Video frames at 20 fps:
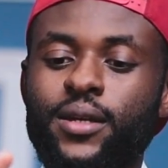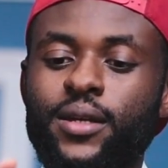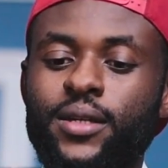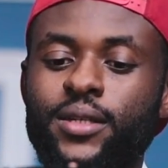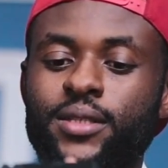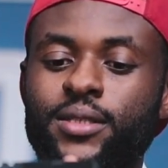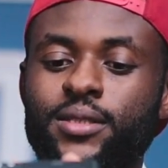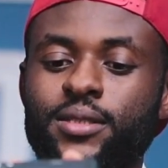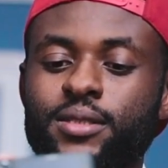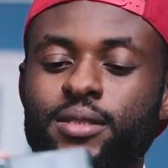
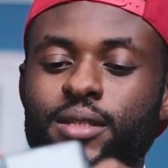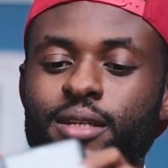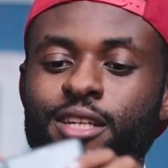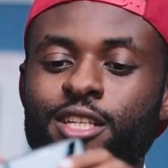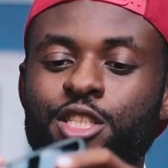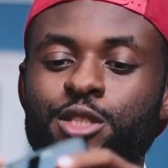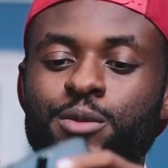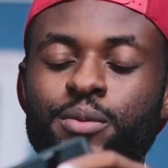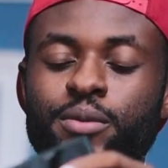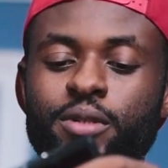and
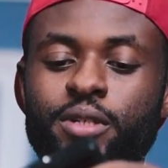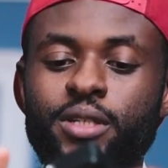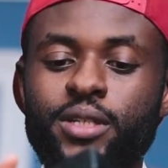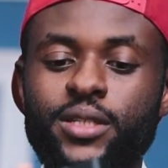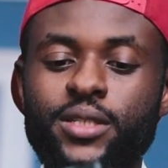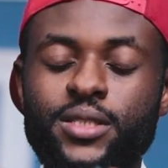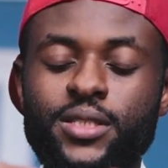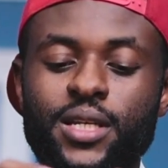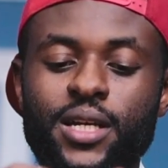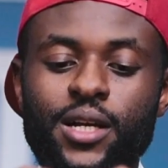
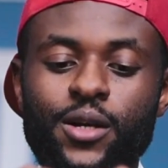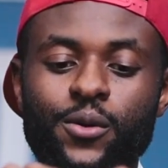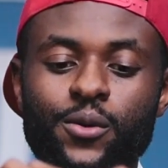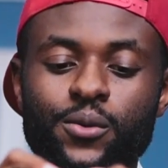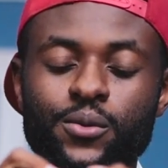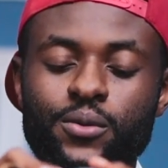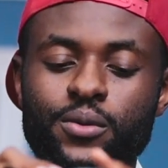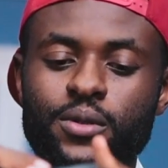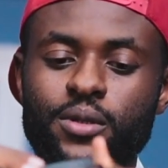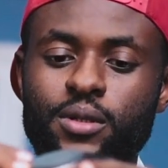experience
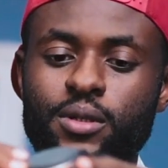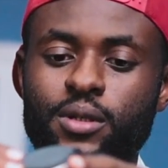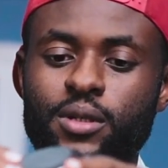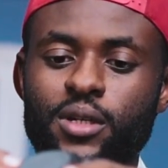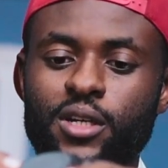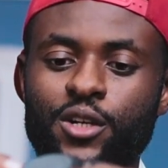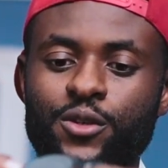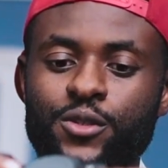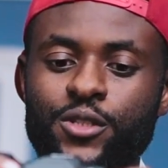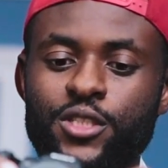how
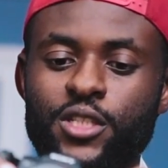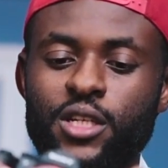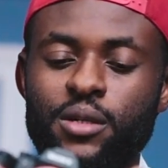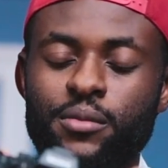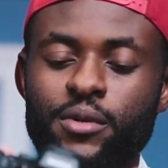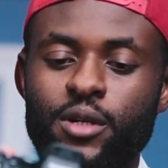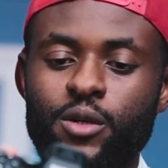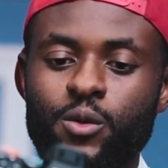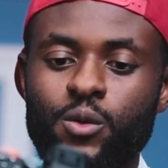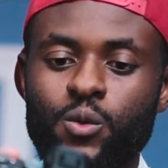this
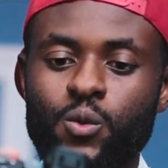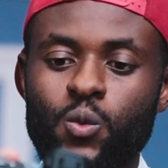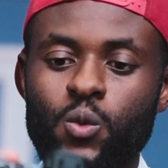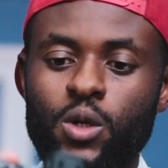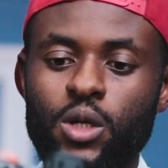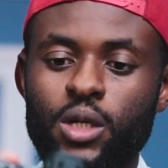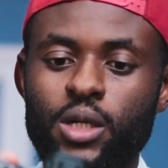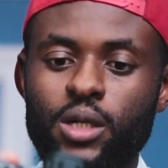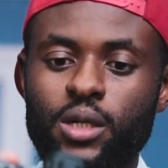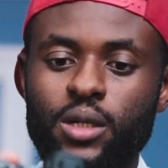camera will
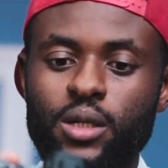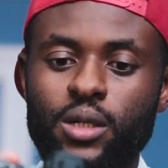work,